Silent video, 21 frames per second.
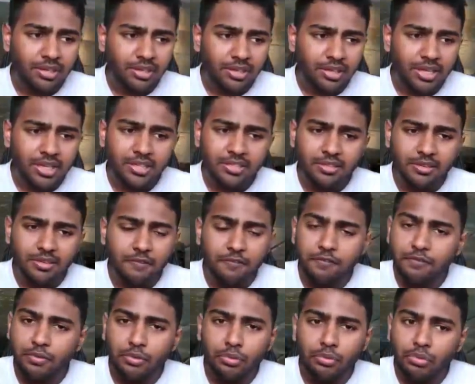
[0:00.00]
it's a
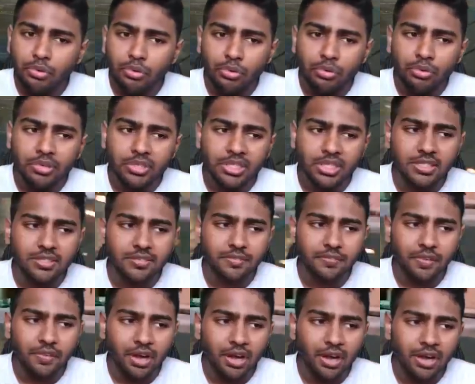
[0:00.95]
full launch, it's
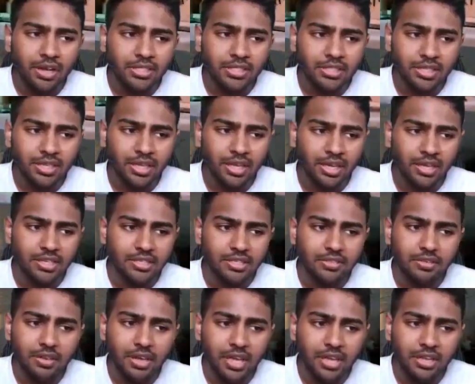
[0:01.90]
fast, and
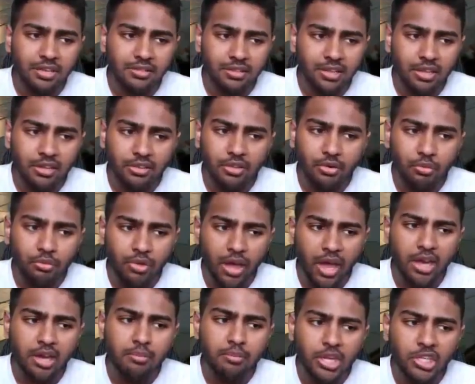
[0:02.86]
like the
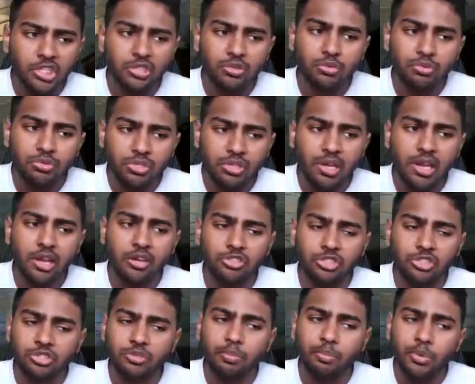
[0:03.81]
animation also allows
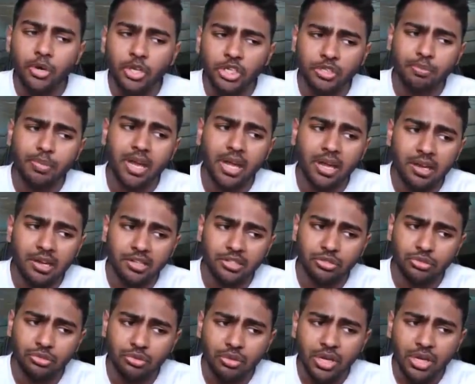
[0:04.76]
you to push back a
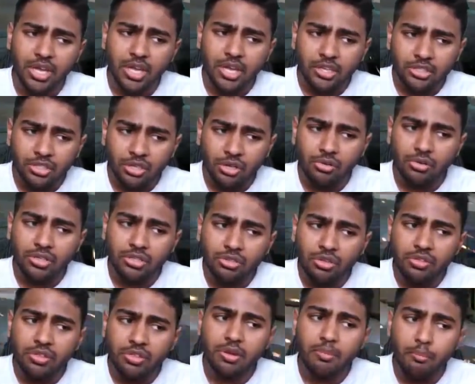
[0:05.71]
little. So it's
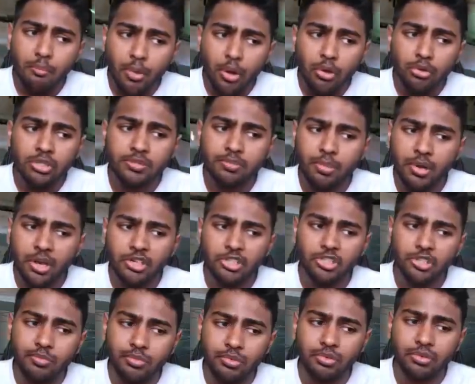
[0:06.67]
not the most
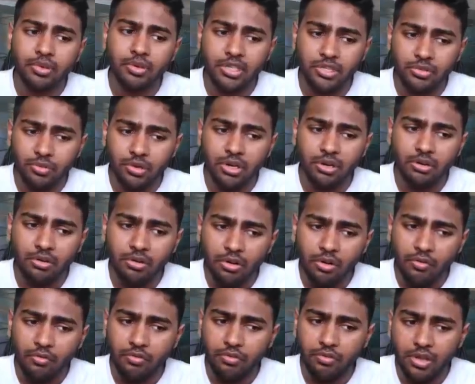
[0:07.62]
punishable as well
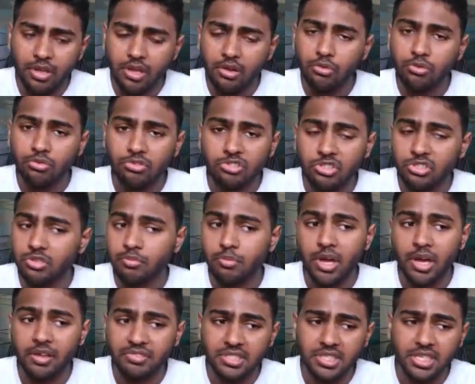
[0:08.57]
of launches you
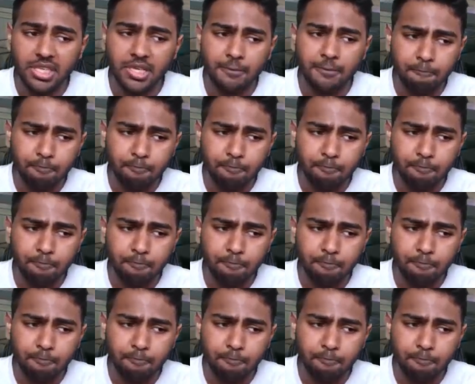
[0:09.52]
might have seen.